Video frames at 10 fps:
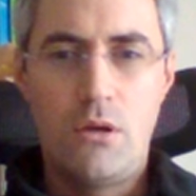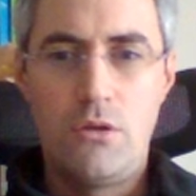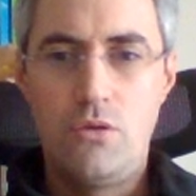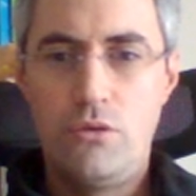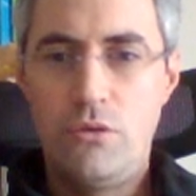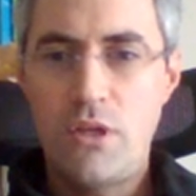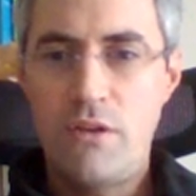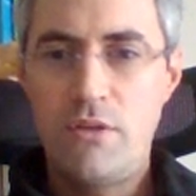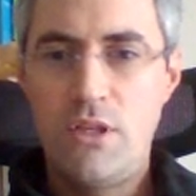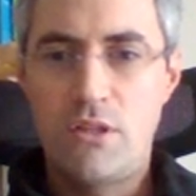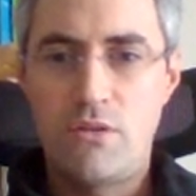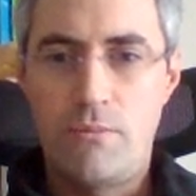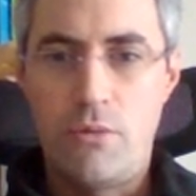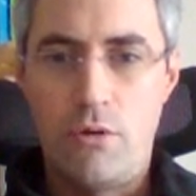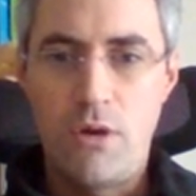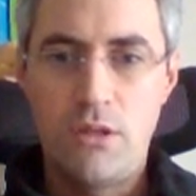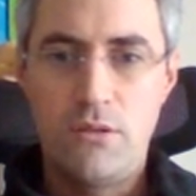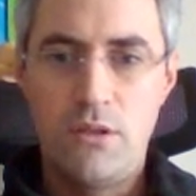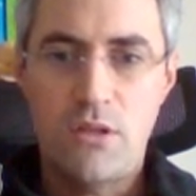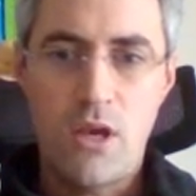you don't have any example, right?
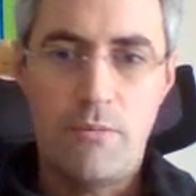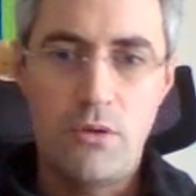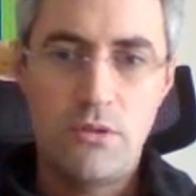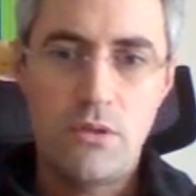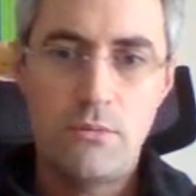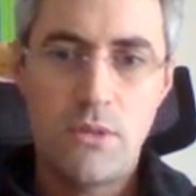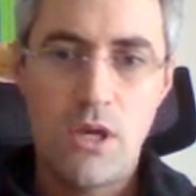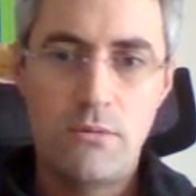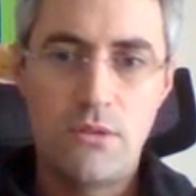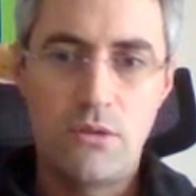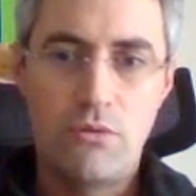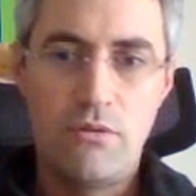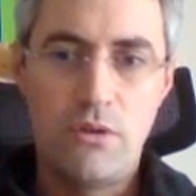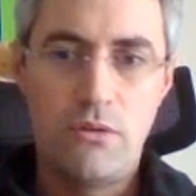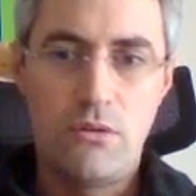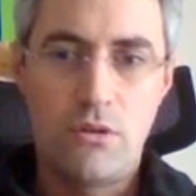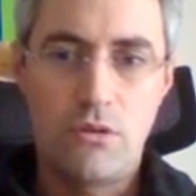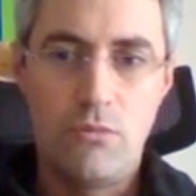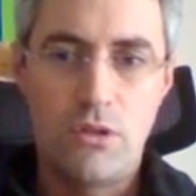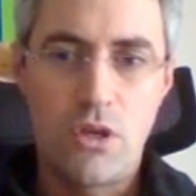It happens sometimes that within the
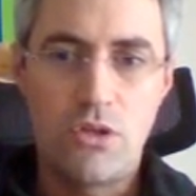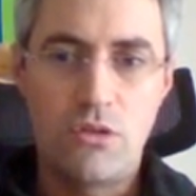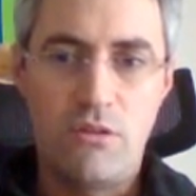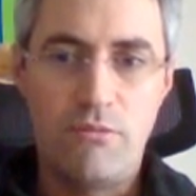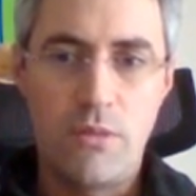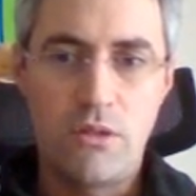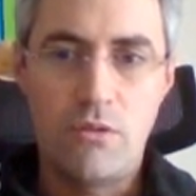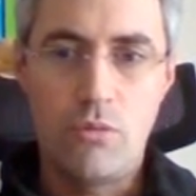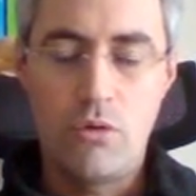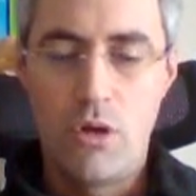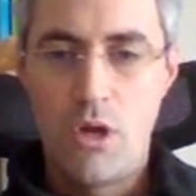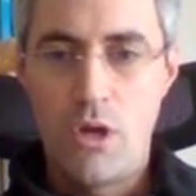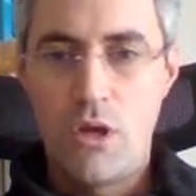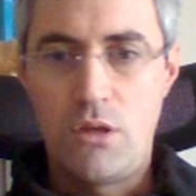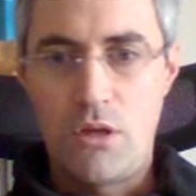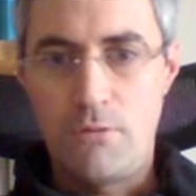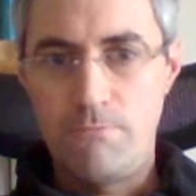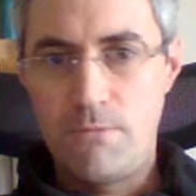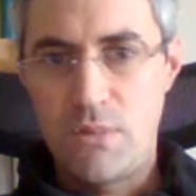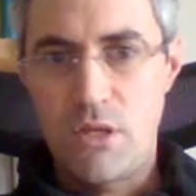documentation of Matomo,
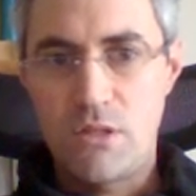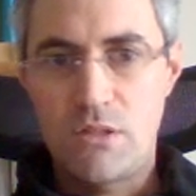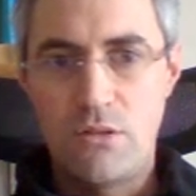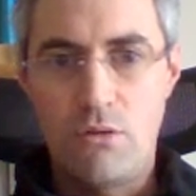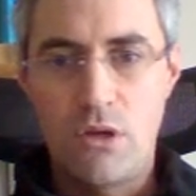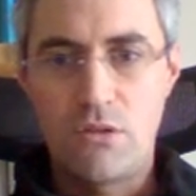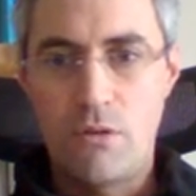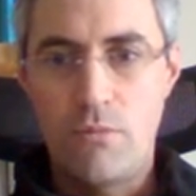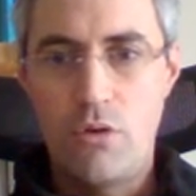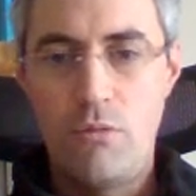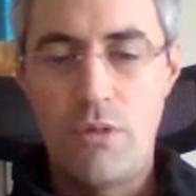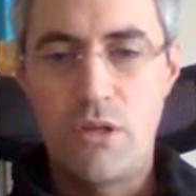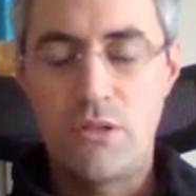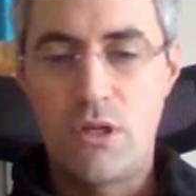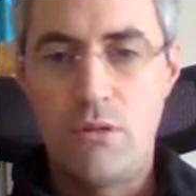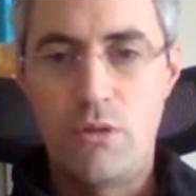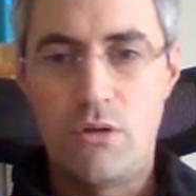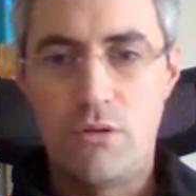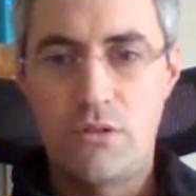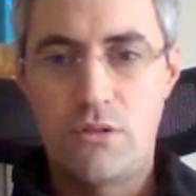there's no example, basically
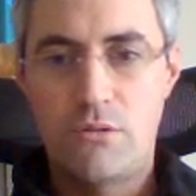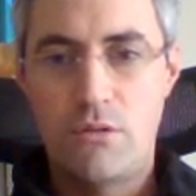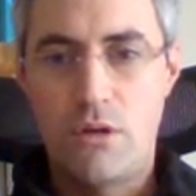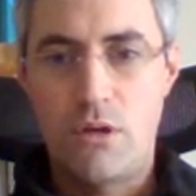because